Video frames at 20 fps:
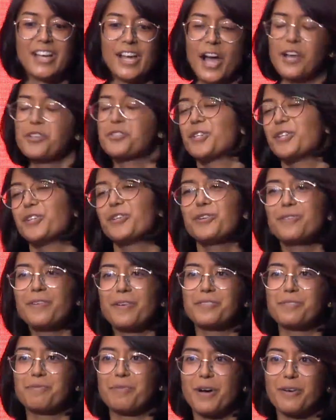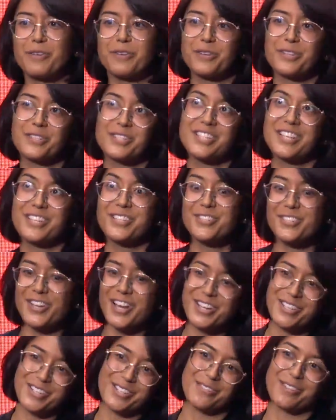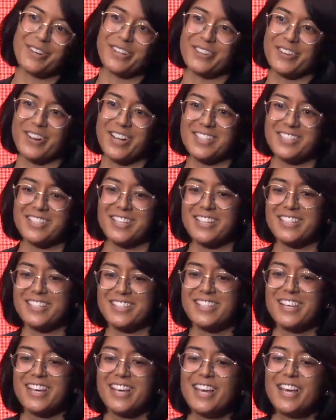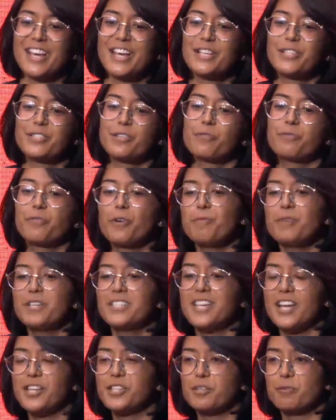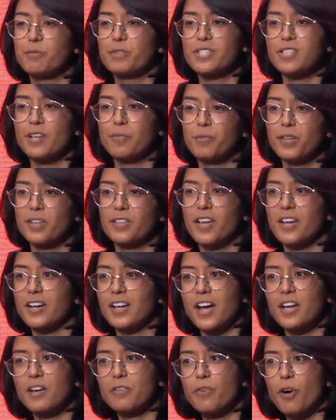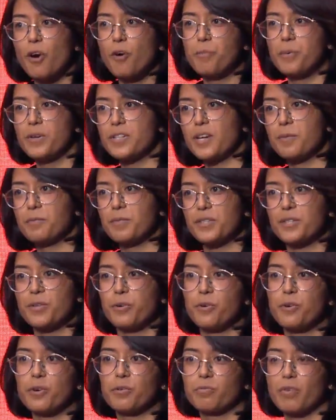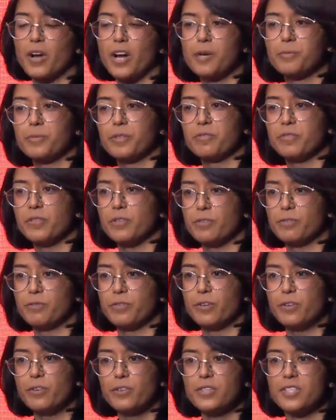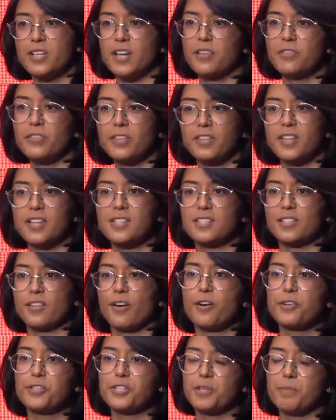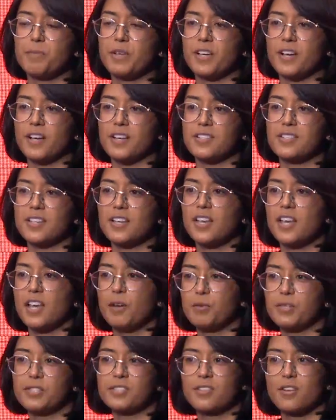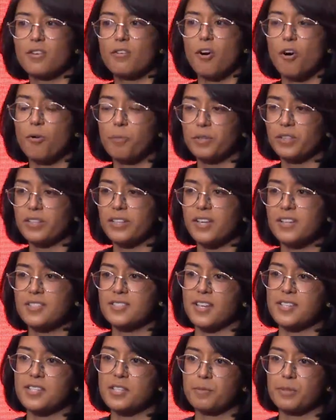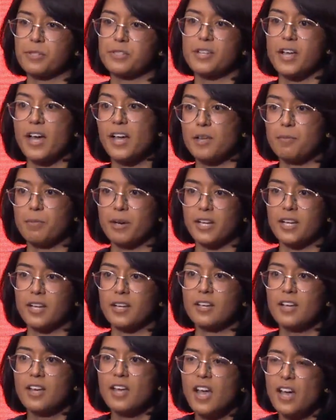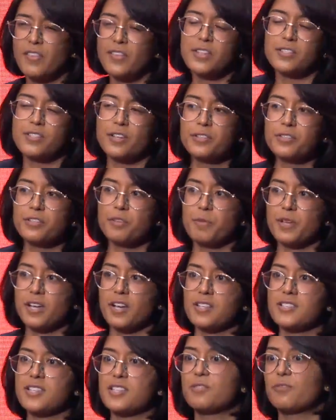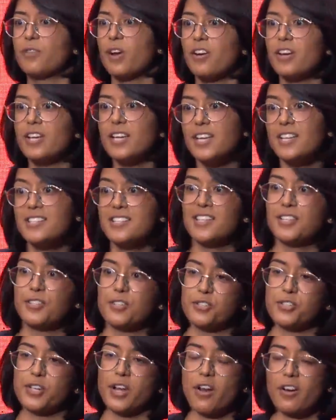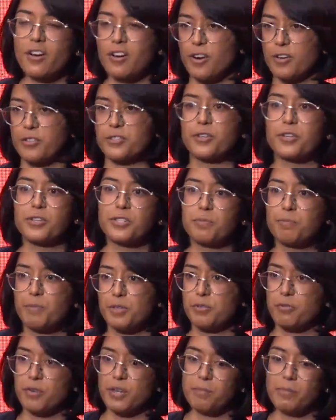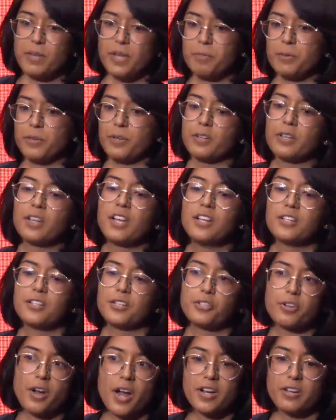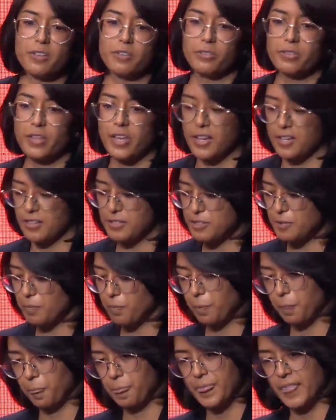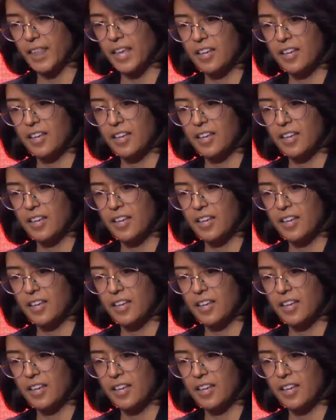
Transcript: Actually, you don't even have to buy one. You can just exchange them on Craigslist. So fermentation was something that kind of opened up this whole realm of new foods, and I think that's largely because it was so openly accessible to anybody. And that's also because it's very easy to share cultures between people to try new things.